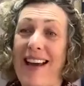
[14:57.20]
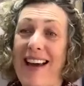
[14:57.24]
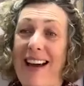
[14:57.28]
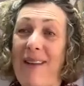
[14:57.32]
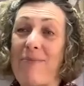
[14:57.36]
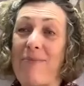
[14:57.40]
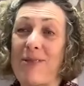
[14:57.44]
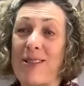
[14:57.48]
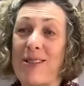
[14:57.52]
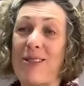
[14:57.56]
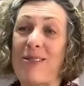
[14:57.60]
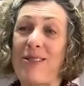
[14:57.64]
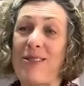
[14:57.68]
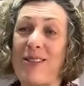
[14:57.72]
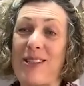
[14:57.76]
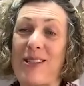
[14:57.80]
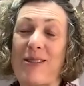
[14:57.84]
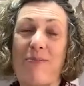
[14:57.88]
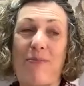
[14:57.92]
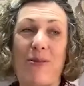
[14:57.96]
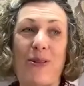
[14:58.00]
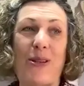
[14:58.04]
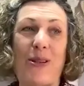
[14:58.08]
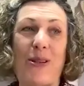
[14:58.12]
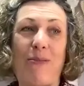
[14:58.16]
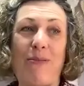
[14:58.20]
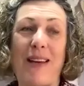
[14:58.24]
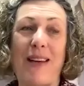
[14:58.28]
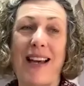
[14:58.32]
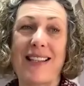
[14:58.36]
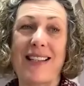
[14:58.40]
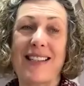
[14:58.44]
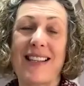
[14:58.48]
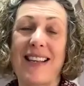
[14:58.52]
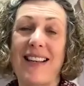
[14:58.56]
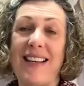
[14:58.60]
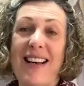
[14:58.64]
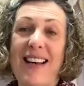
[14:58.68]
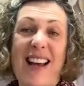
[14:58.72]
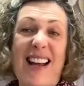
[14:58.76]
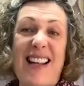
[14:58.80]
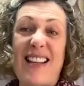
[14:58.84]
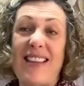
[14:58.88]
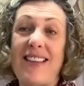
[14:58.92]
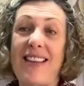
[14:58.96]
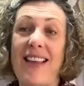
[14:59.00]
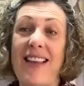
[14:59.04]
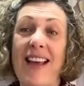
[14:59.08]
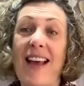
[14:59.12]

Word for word: yeah, absolutely superb, yes. And